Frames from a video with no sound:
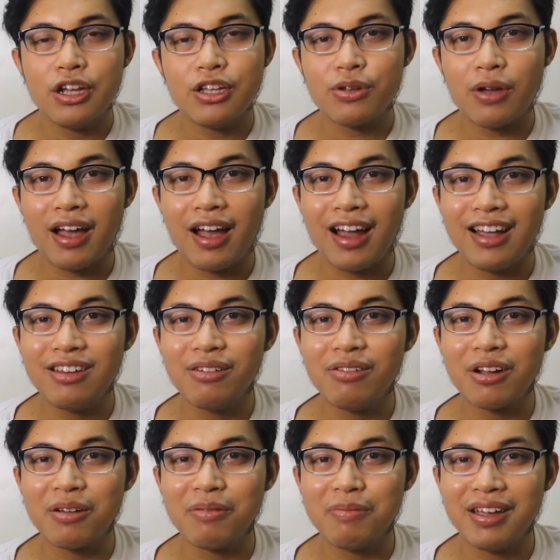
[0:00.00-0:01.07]
So I highly
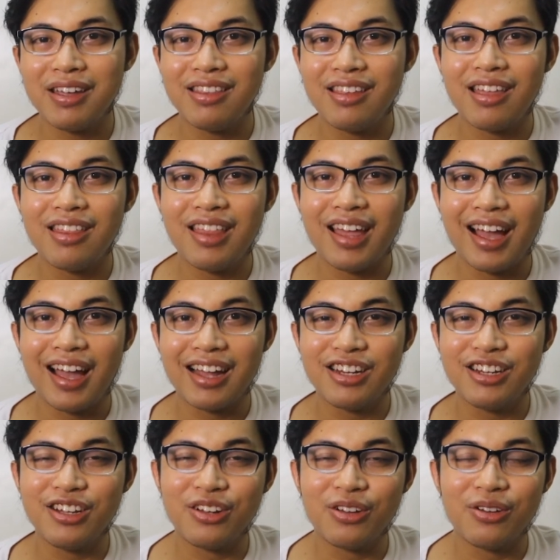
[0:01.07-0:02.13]
recommend that,
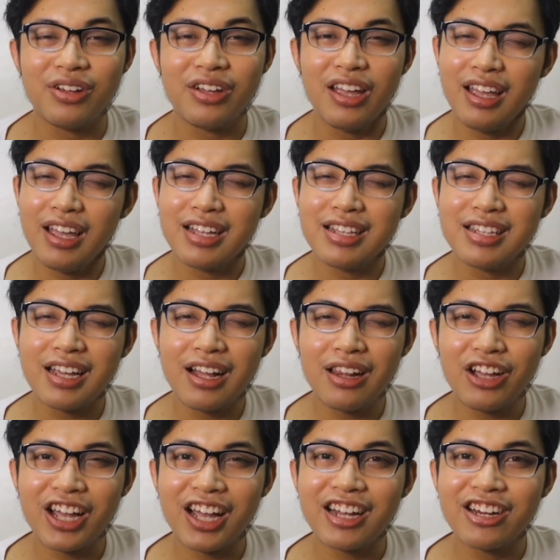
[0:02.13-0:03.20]
take a
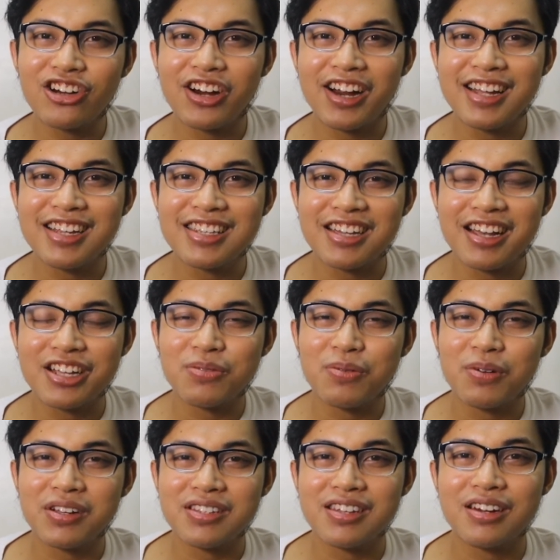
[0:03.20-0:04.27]
look at your insights
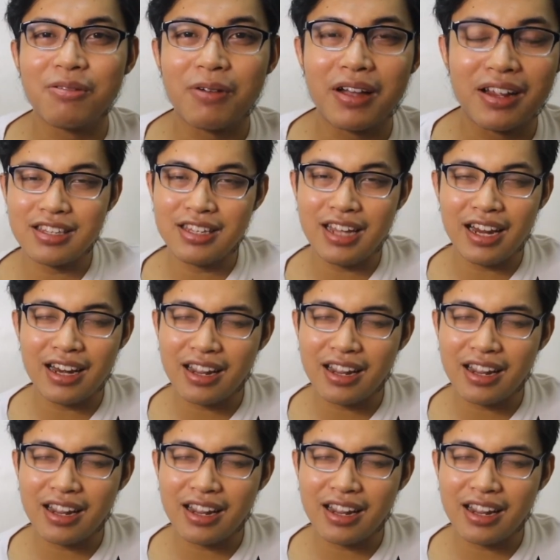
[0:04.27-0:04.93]
once in a while. Data